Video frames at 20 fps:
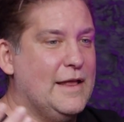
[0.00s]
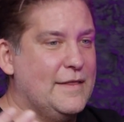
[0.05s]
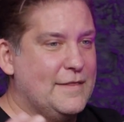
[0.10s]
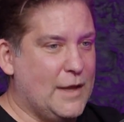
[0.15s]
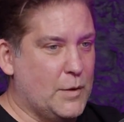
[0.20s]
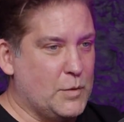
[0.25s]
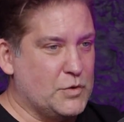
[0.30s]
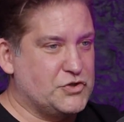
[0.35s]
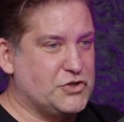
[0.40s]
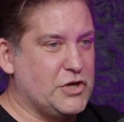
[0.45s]

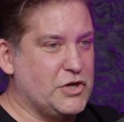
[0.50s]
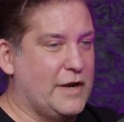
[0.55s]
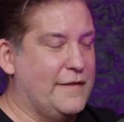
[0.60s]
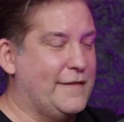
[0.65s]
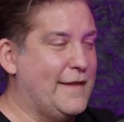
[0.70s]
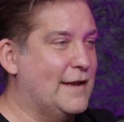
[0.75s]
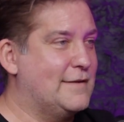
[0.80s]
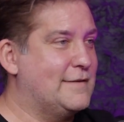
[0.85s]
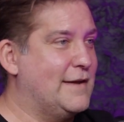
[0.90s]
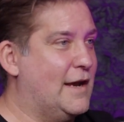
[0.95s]
They were shutting
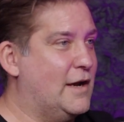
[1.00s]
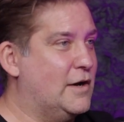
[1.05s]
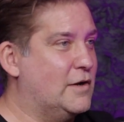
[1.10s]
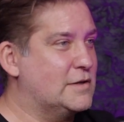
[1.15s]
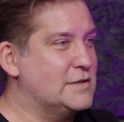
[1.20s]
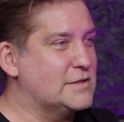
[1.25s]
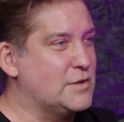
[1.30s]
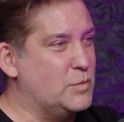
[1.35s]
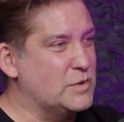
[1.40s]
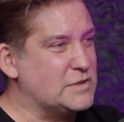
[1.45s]
that down
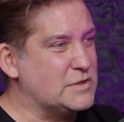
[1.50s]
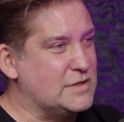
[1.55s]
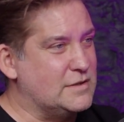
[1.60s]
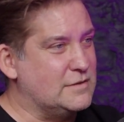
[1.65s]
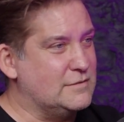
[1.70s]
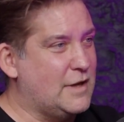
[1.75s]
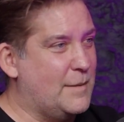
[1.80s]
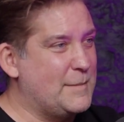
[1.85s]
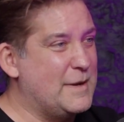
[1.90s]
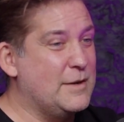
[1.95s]
because it
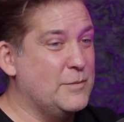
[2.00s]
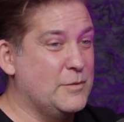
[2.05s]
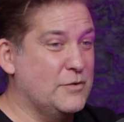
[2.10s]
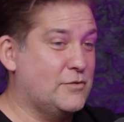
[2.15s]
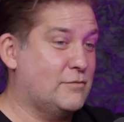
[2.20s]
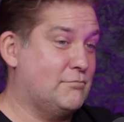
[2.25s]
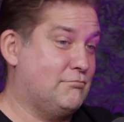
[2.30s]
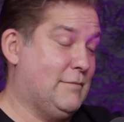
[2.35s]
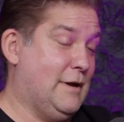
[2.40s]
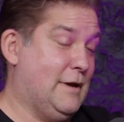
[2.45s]
wasn't I mean it
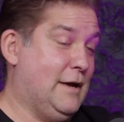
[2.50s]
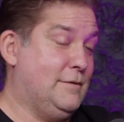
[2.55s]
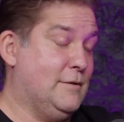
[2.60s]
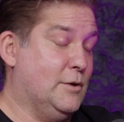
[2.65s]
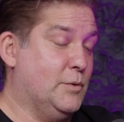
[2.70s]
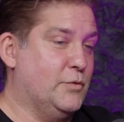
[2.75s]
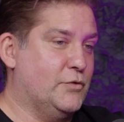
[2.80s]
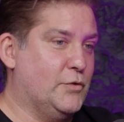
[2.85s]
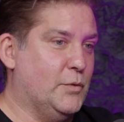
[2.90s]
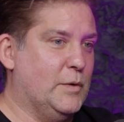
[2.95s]
was I
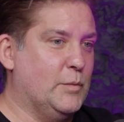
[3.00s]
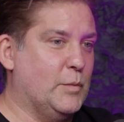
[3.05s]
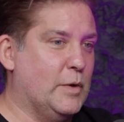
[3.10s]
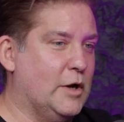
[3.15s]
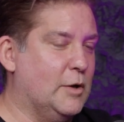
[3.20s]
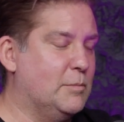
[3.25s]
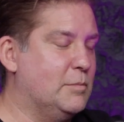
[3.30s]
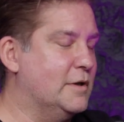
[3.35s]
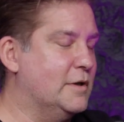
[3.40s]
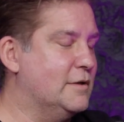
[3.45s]
thought it was doing
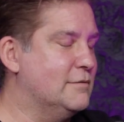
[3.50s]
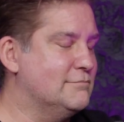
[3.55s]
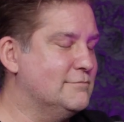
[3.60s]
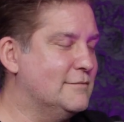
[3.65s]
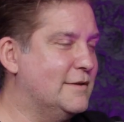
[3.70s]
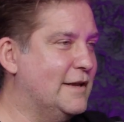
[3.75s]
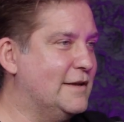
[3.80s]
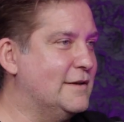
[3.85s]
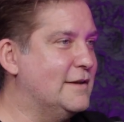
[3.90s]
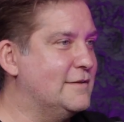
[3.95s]
well, but
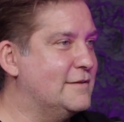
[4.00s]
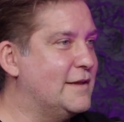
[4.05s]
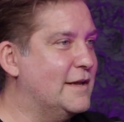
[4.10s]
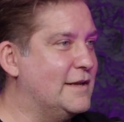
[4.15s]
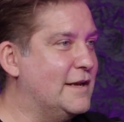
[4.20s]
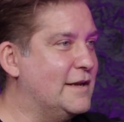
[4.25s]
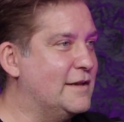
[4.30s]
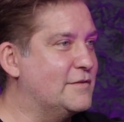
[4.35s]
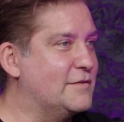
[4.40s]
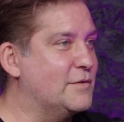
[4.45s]
they they
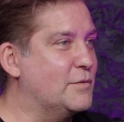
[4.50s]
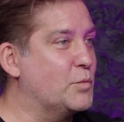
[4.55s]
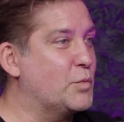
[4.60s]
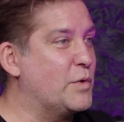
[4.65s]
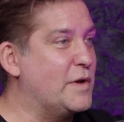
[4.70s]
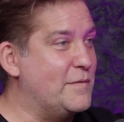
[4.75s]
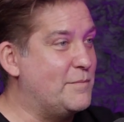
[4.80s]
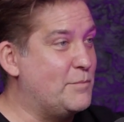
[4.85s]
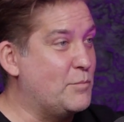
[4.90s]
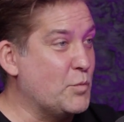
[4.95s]
needed to
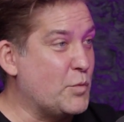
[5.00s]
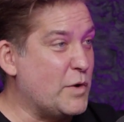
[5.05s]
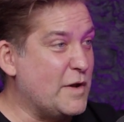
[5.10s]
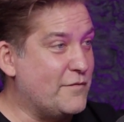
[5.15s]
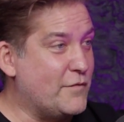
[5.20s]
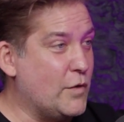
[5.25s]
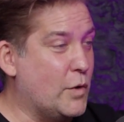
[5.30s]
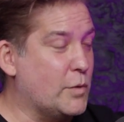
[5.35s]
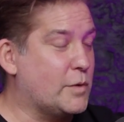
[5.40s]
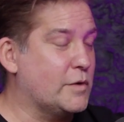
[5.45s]
re, oh.
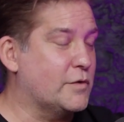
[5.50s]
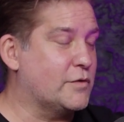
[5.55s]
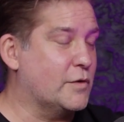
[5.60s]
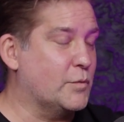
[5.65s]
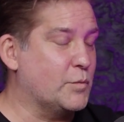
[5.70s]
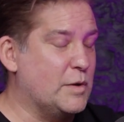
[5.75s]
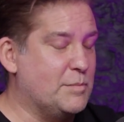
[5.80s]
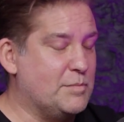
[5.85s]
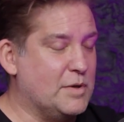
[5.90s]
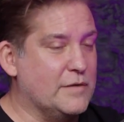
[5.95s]
refocus
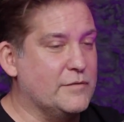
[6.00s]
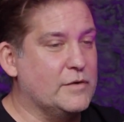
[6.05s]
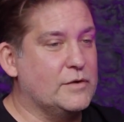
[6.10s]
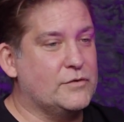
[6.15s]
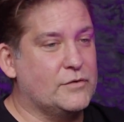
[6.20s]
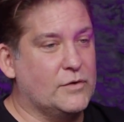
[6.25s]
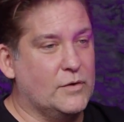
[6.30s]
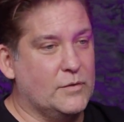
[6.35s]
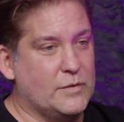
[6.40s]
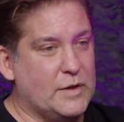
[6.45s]
and
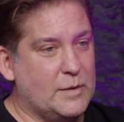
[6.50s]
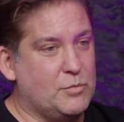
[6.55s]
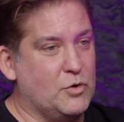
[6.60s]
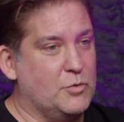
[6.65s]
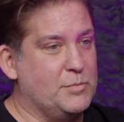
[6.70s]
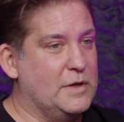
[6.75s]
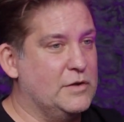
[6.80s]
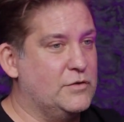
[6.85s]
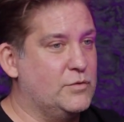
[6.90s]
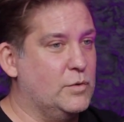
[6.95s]
repivot, so they
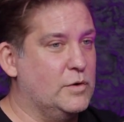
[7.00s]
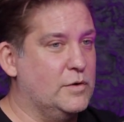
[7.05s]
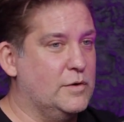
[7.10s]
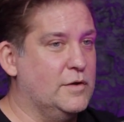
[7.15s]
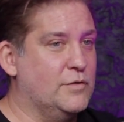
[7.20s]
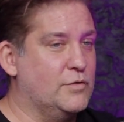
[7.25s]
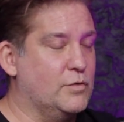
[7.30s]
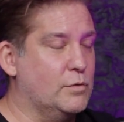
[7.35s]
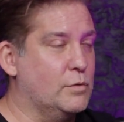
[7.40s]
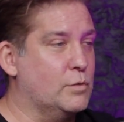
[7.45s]
put me into a
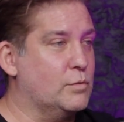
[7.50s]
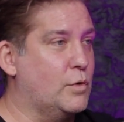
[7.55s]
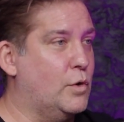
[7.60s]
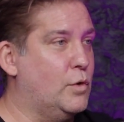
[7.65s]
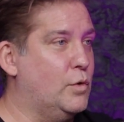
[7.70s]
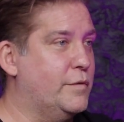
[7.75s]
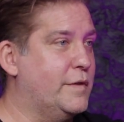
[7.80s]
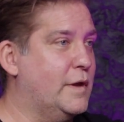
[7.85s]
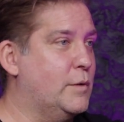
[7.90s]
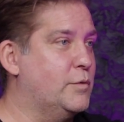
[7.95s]
into a
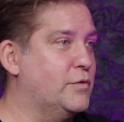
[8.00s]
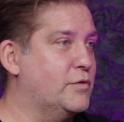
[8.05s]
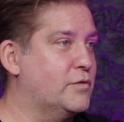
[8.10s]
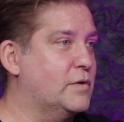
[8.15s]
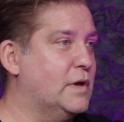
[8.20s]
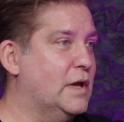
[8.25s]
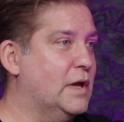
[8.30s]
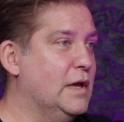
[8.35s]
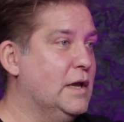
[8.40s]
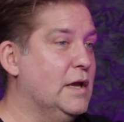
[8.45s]
role that was
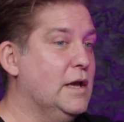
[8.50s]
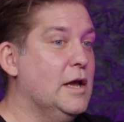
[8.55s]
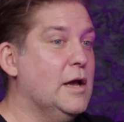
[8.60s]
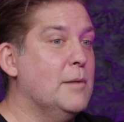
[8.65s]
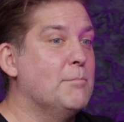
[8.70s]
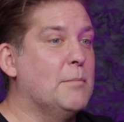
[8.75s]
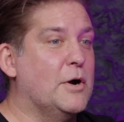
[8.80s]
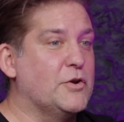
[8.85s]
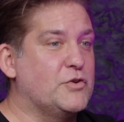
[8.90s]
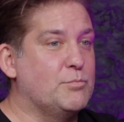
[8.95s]

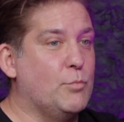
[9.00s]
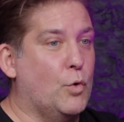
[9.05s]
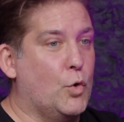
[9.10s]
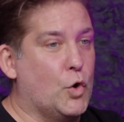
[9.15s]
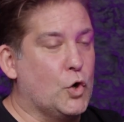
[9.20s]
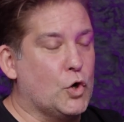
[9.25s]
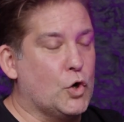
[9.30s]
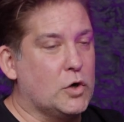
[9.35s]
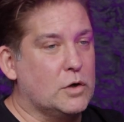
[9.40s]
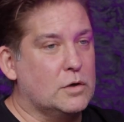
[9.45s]
much
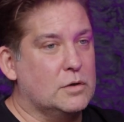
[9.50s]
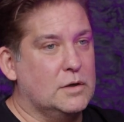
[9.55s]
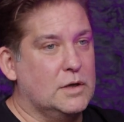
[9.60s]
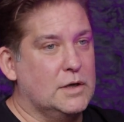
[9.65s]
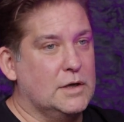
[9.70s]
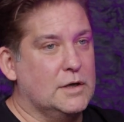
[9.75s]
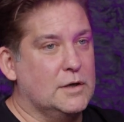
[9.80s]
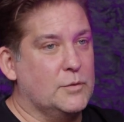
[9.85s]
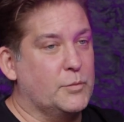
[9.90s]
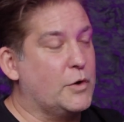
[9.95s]
more
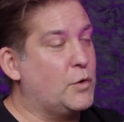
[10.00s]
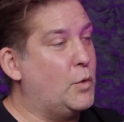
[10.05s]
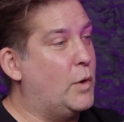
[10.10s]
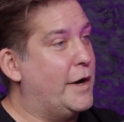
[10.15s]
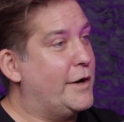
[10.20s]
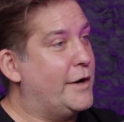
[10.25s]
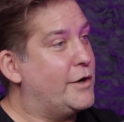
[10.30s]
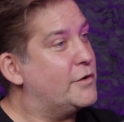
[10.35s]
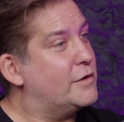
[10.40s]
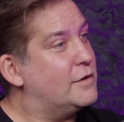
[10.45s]
uh,
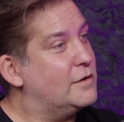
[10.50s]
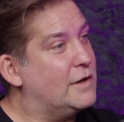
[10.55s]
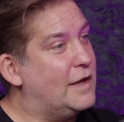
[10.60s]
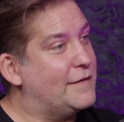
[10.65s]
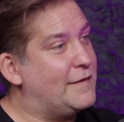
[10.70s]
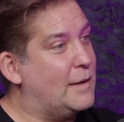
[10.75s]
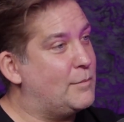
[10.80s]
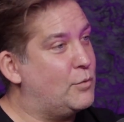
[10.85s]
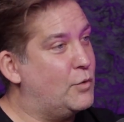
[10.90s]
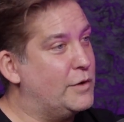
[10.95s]
required at
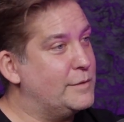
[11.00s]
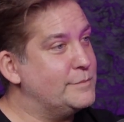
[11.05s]
that Okay, point.